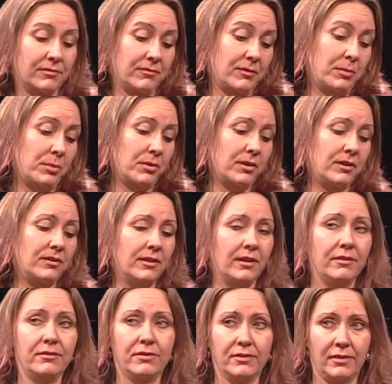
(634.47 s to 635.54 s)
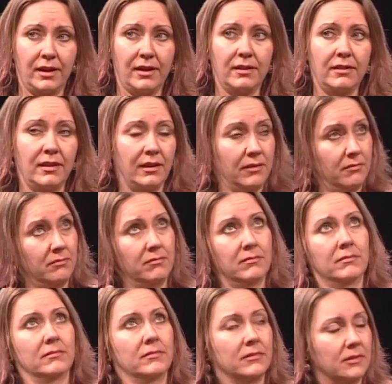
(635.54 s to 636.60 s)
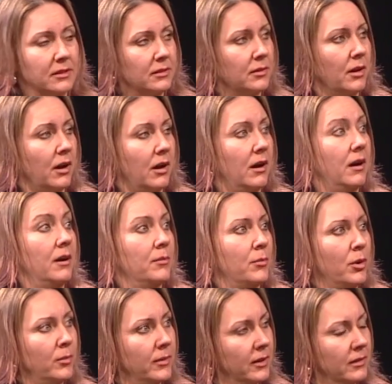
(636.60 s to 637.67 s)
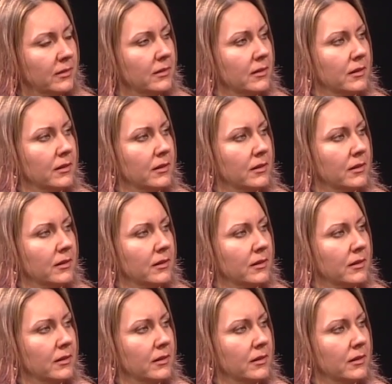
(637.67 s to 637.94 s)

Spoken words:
reported to have had that aha moment